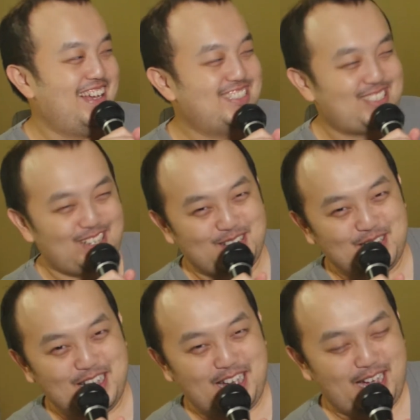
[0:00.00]
So
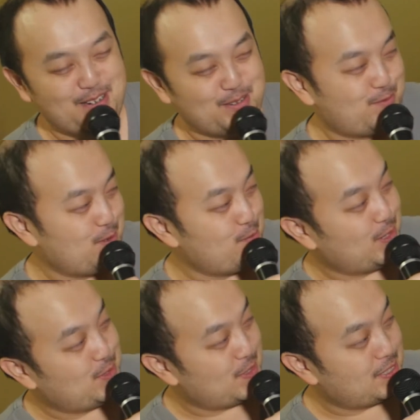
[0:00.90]
I don't know if we
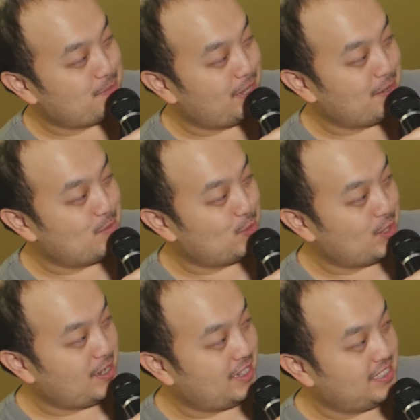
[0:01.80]
want to explain more
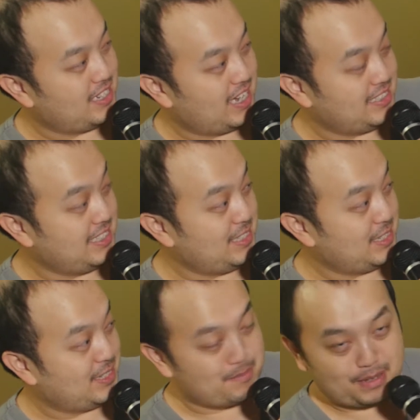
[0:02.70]
on the
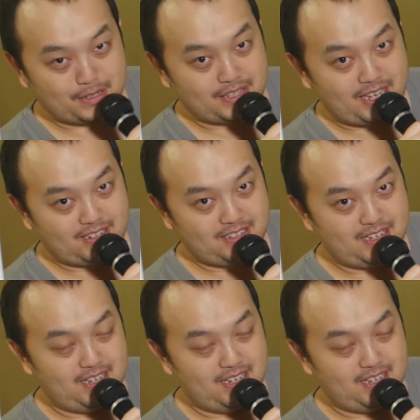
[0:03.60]
detail about that.